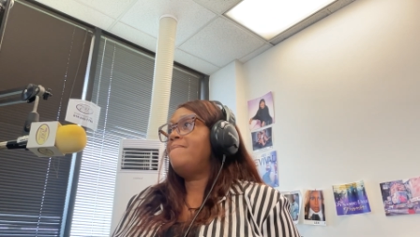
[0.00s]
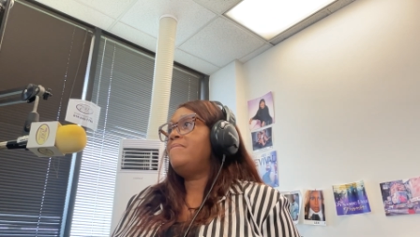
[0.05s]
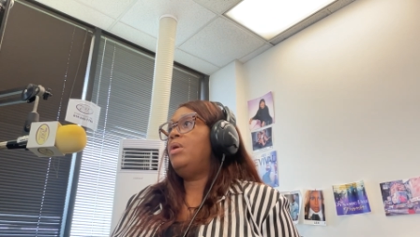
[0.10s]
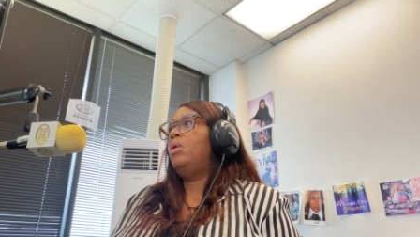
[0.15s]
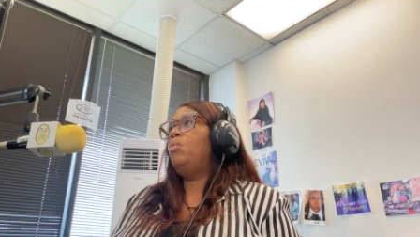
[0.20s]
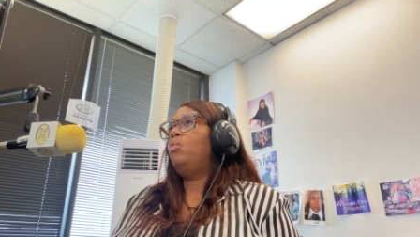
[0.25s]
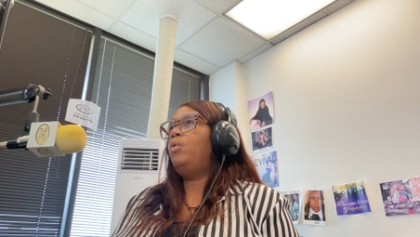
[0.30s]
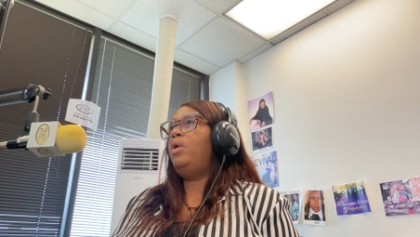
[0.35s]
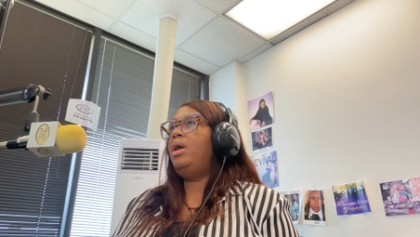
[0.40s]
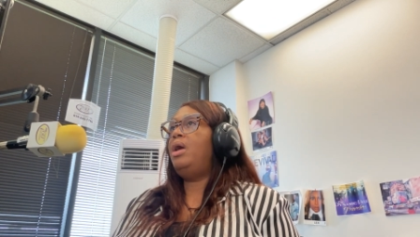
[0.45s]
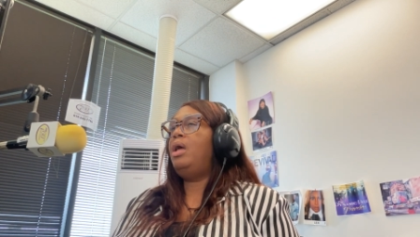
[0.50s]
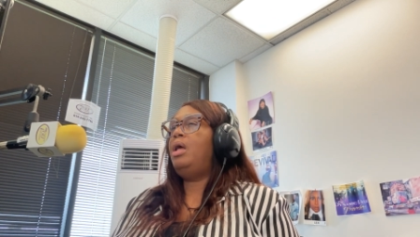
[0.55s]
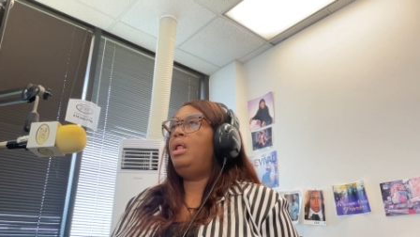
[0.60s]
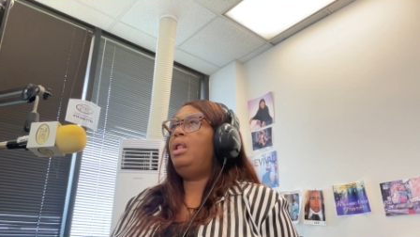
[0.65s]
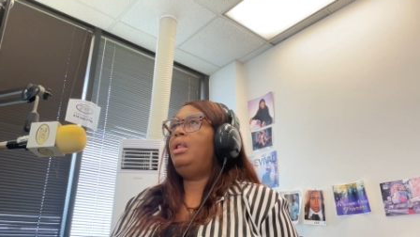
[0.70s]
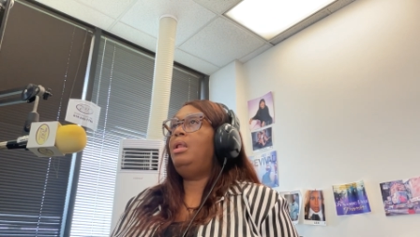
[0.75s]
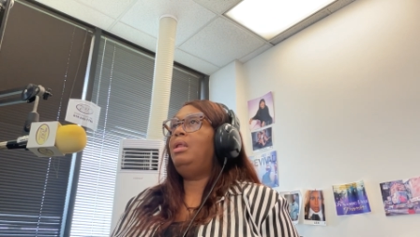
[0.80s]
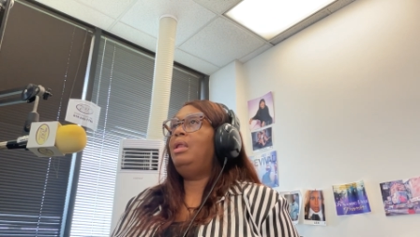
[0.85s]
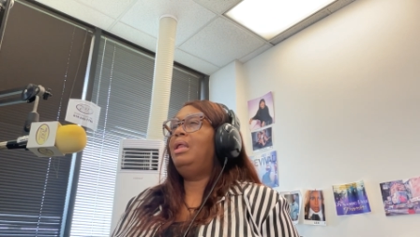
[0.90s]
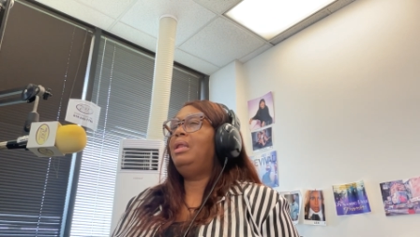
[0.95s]

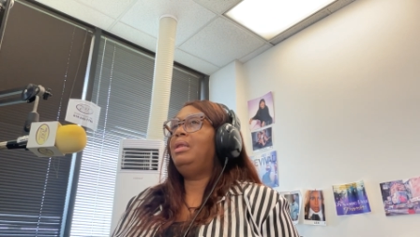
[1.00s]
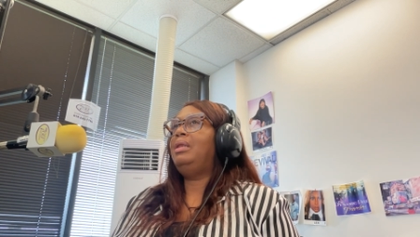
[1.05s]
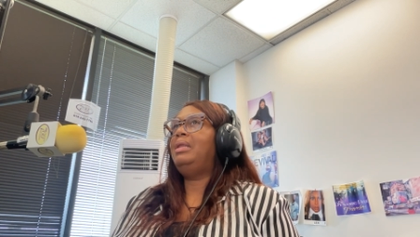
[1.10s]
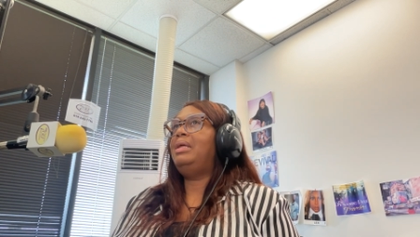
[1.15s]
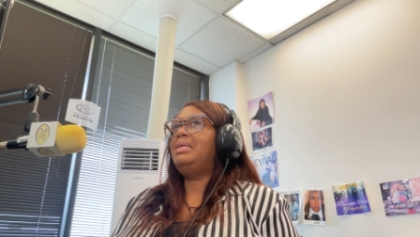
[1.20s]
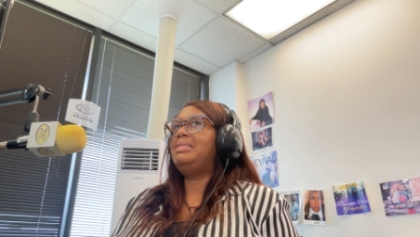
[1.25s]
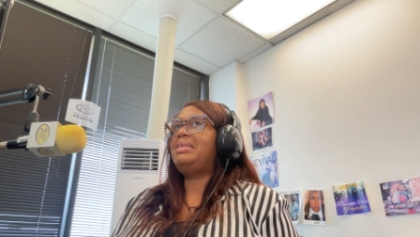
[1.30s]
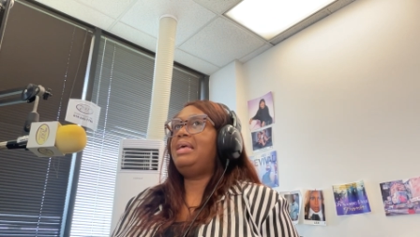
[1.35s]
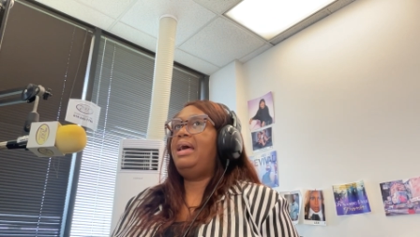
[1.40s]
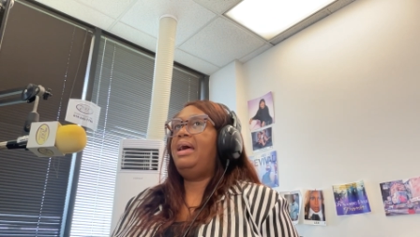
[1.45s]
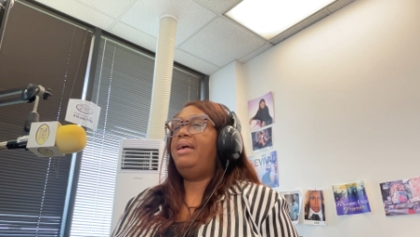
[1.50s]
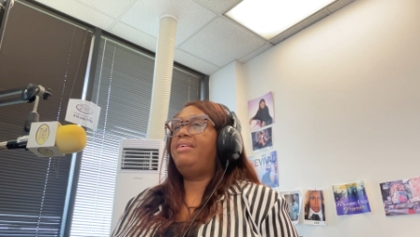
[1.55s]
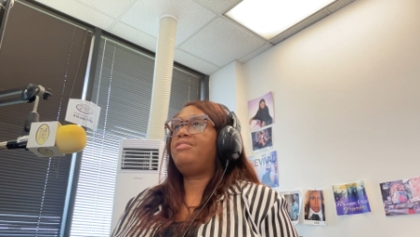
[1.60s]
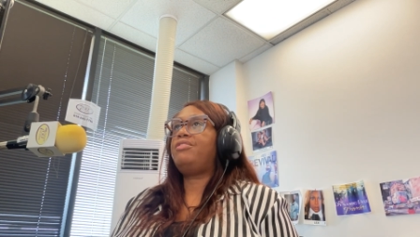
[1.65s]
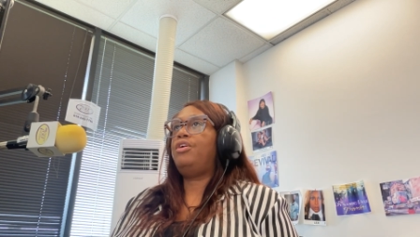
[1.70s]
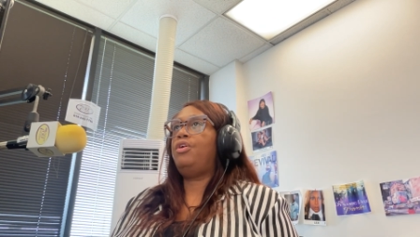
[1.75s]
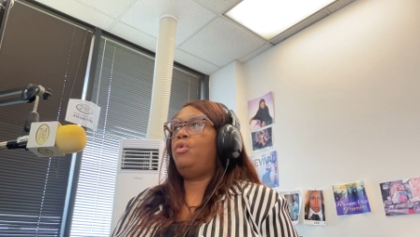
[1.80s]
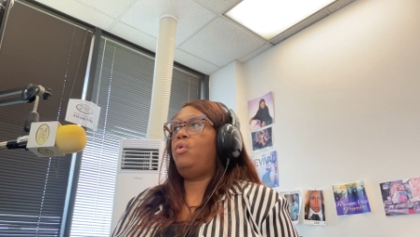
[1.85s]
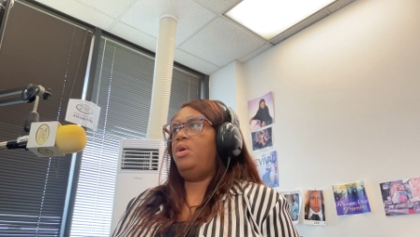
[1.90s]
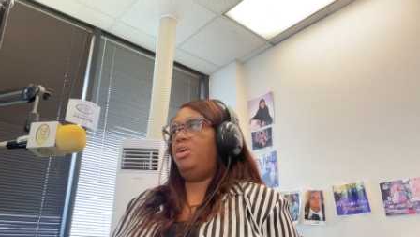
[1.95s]
Well, let's
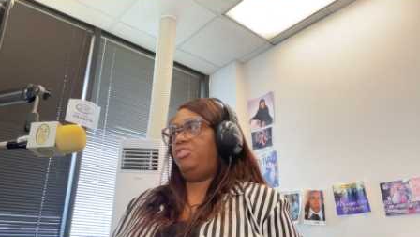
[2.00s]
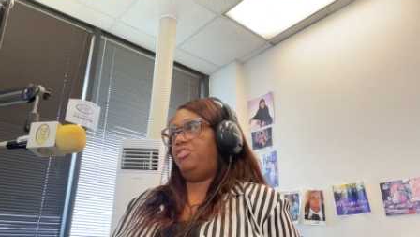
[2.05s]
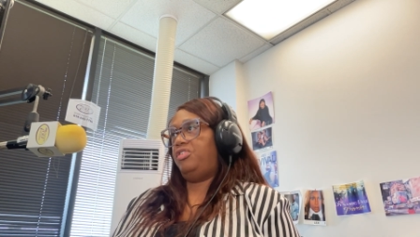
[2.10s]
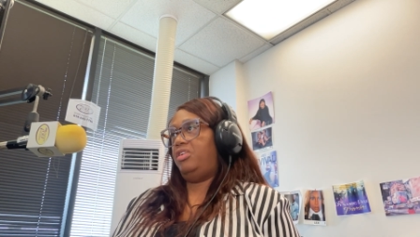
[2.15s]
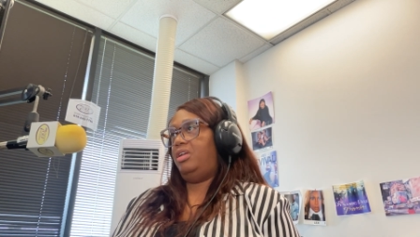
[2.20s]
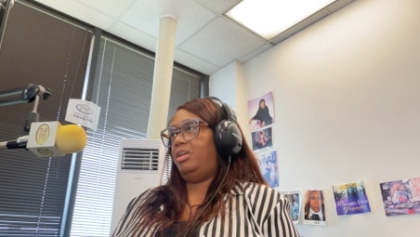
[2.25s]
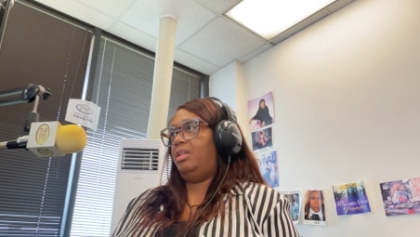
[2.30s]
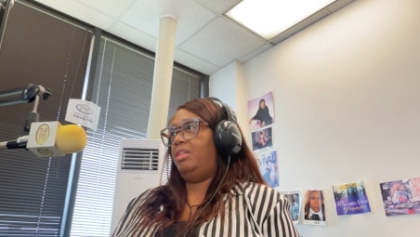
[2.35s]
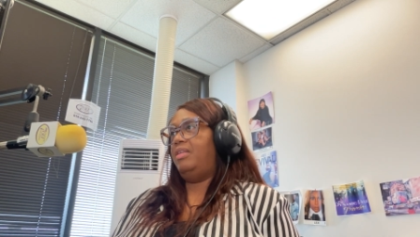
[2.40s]
ask a question.